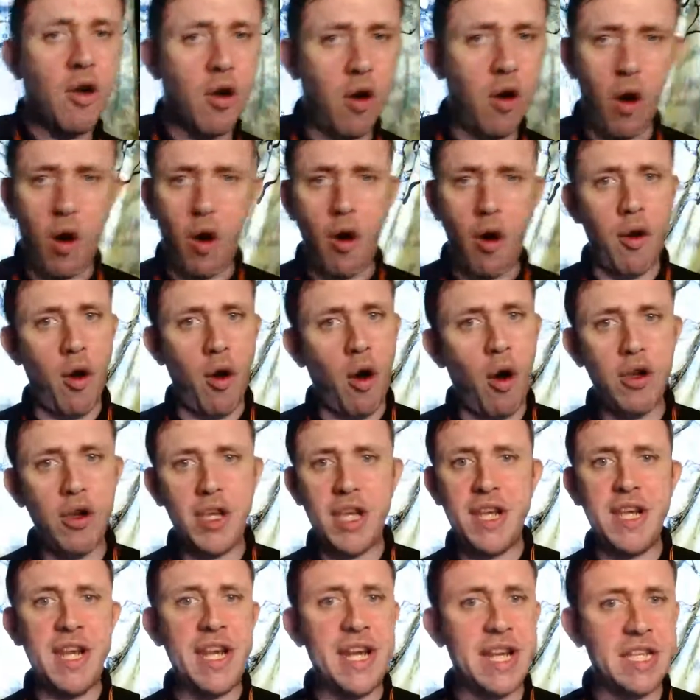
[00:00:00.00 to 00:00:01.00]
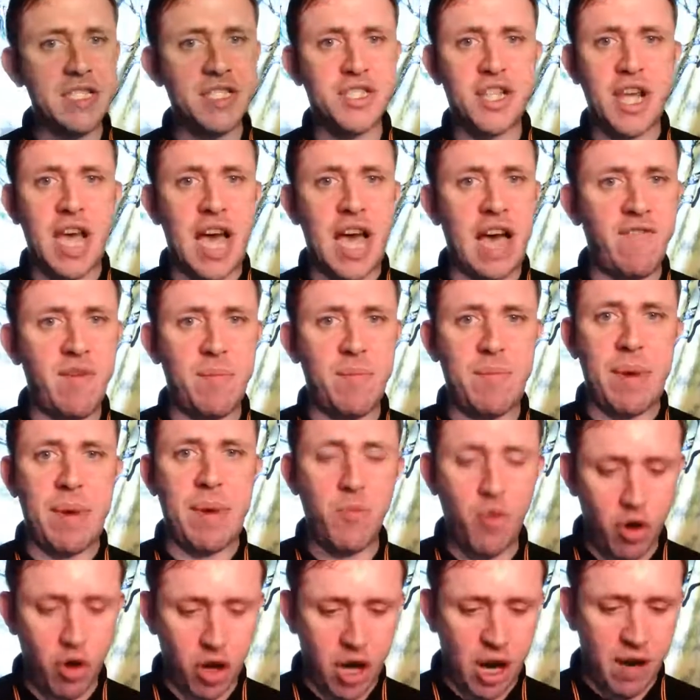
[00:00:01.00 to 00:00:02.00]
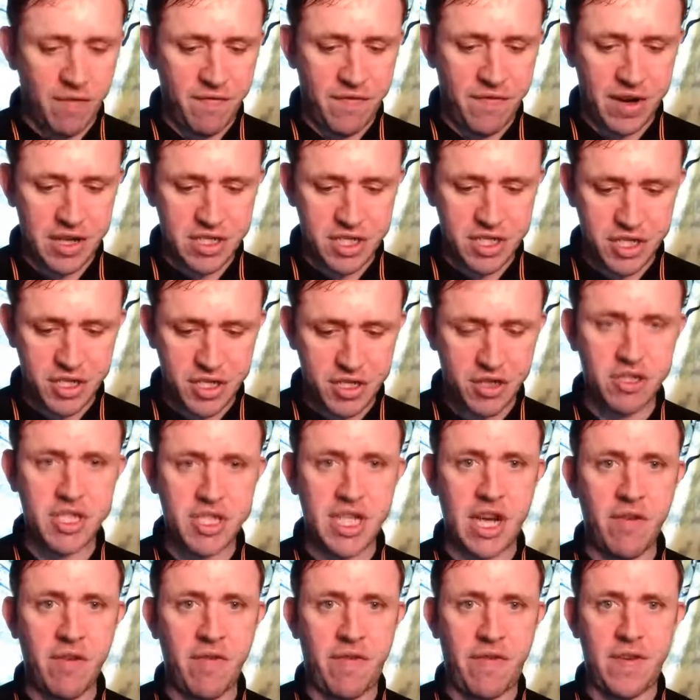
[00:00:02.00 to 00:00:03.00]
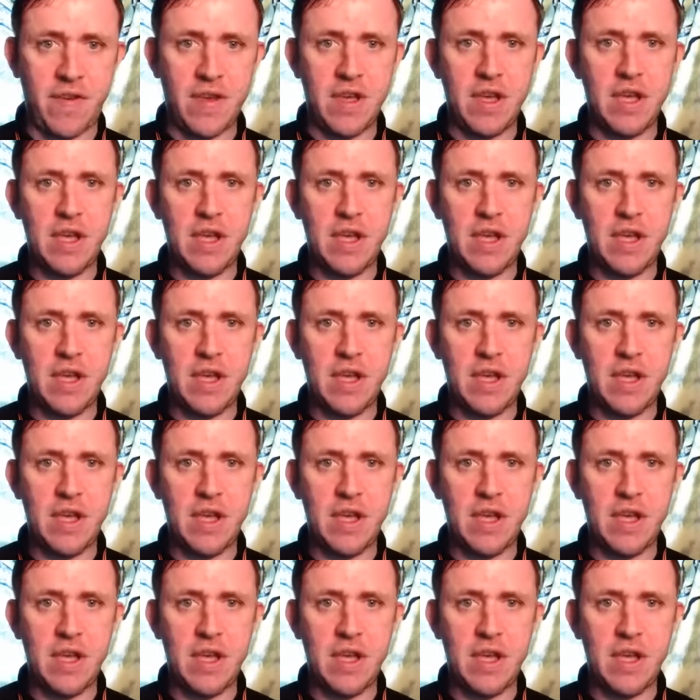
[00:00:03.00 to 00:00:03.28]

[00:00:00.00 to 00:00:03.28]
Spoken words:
Corn, all you need is to have a bit more confidence in yourself.